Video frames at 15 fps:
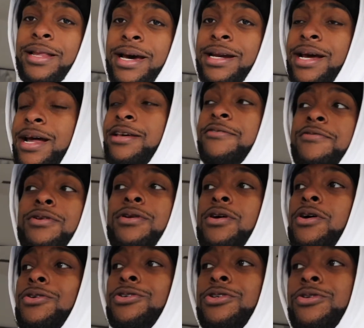like, not even
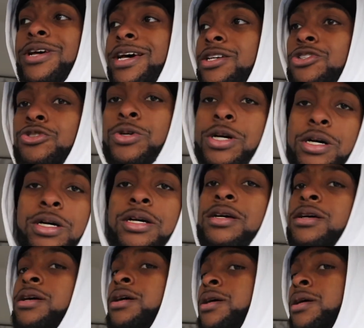on the like drunk,
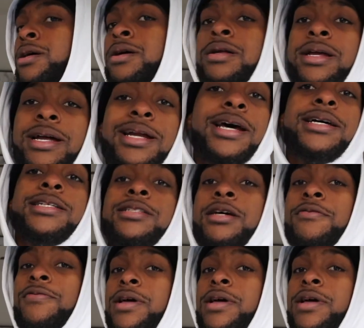none of that stuff.